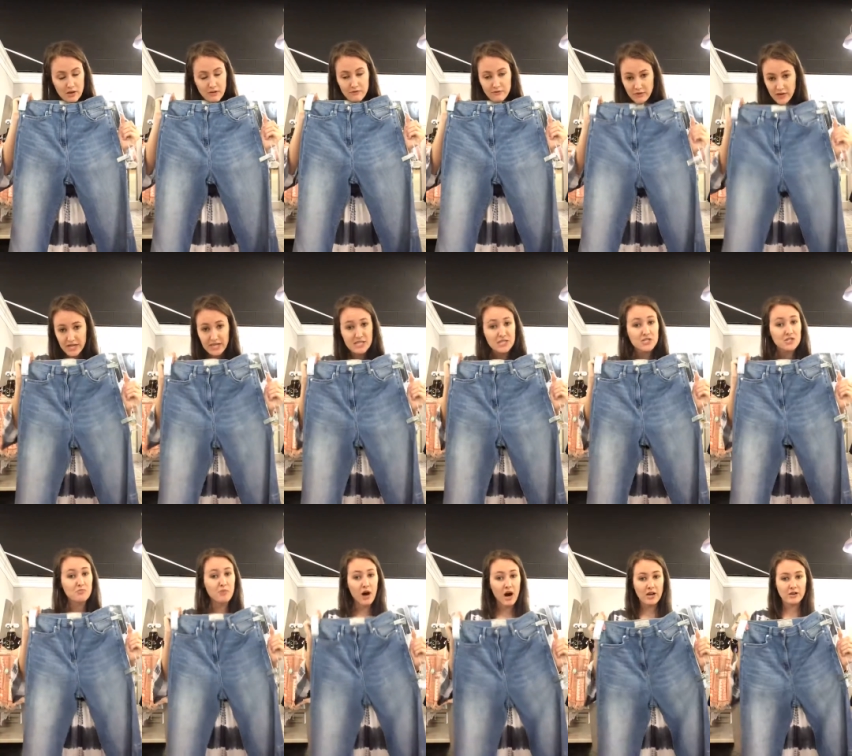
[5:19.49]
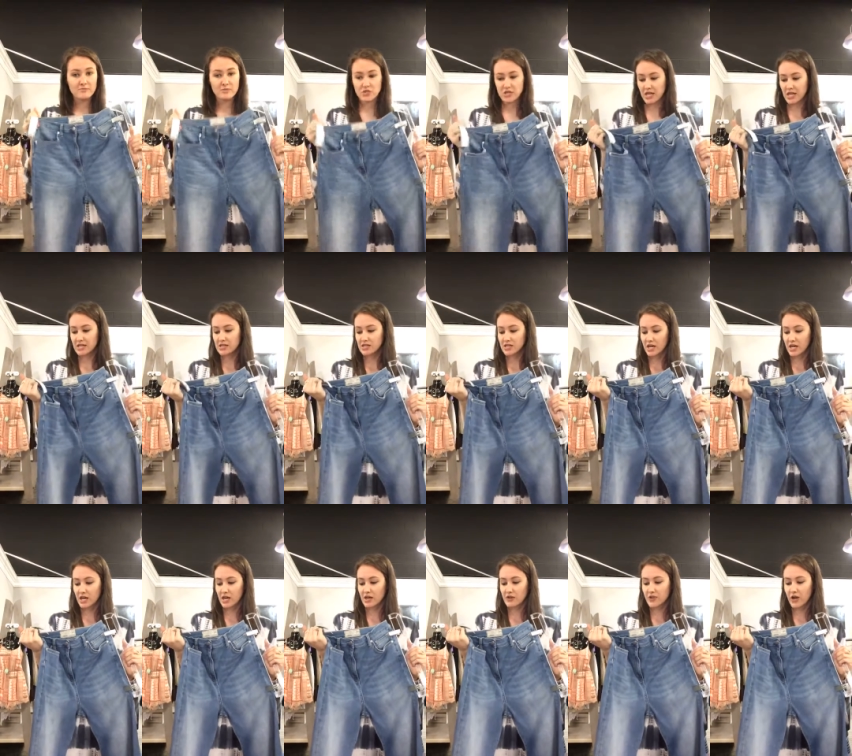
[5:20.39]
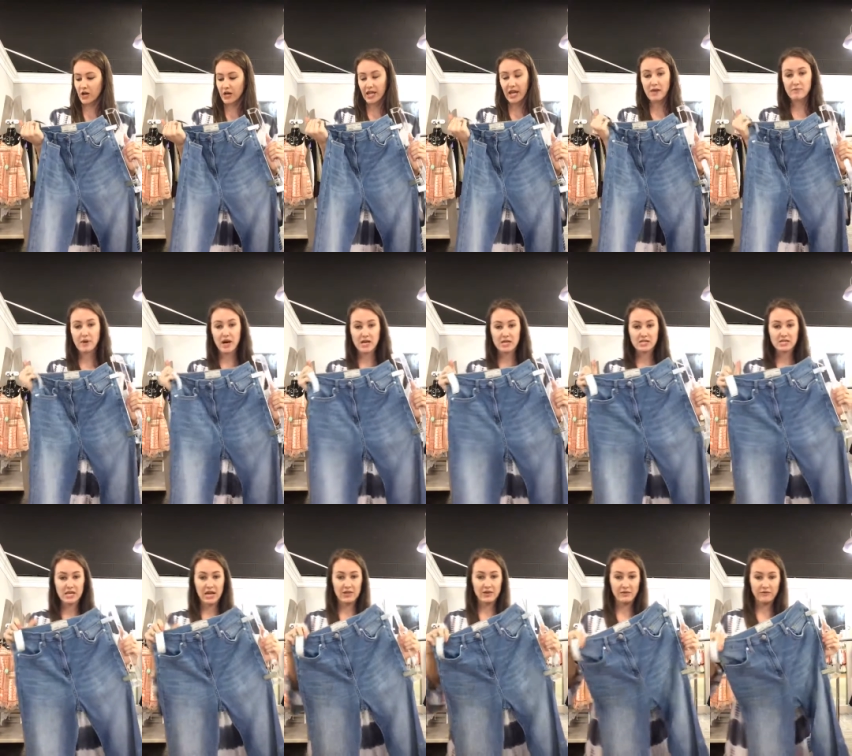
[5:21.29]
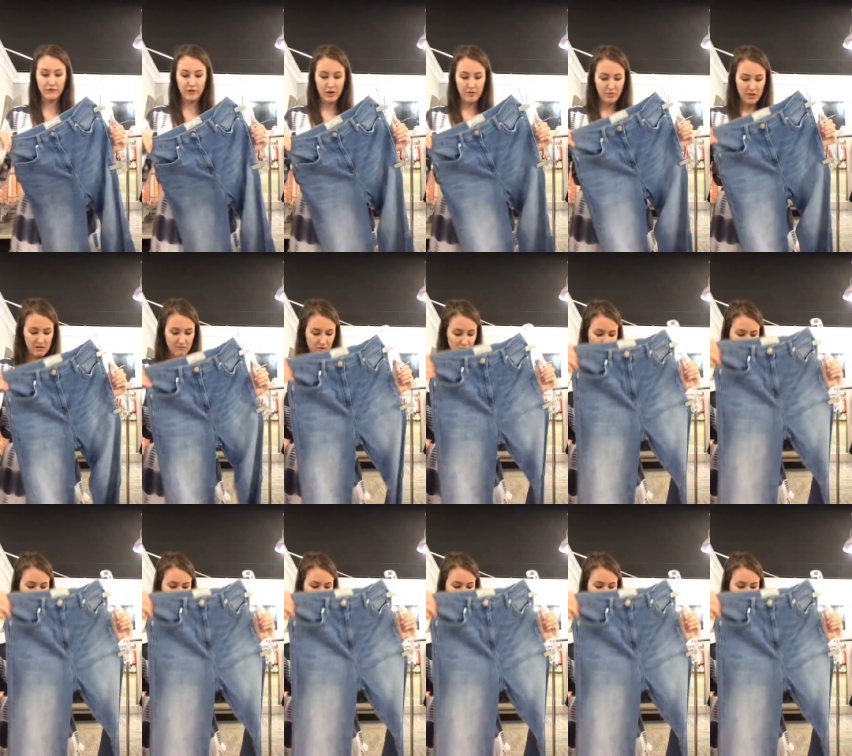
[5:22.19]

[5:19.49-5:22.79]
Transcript: fringe bottom jeans. They're 38 bucks Say They're free people,